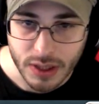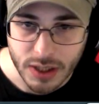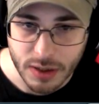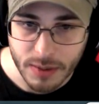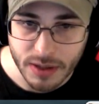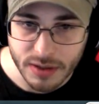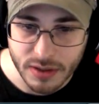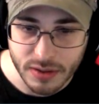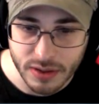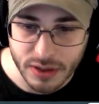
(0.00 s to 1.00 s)
How about you
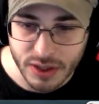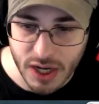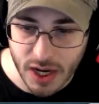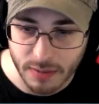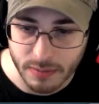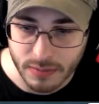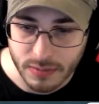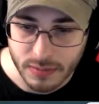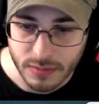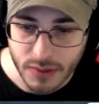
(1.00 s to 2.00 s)
do your job?
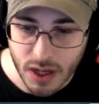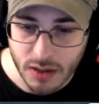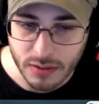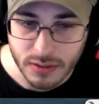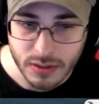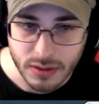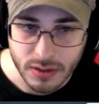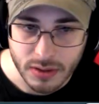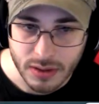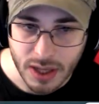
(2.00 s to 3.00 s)
No?
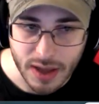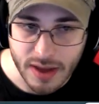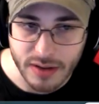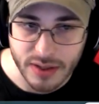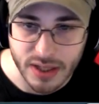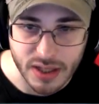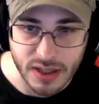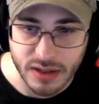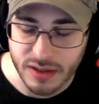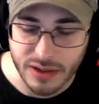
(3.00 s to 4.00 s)
Yeah, they don't need to
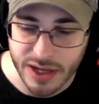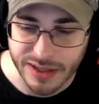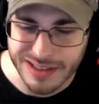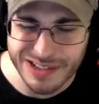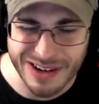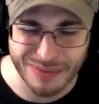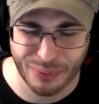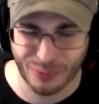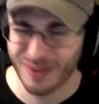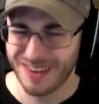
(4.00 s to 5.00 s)
eat. You're right. You're right.
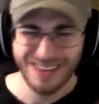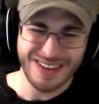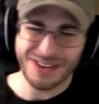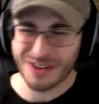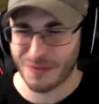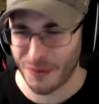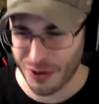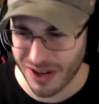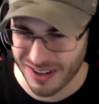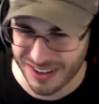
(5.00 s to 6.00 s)
They don't need food.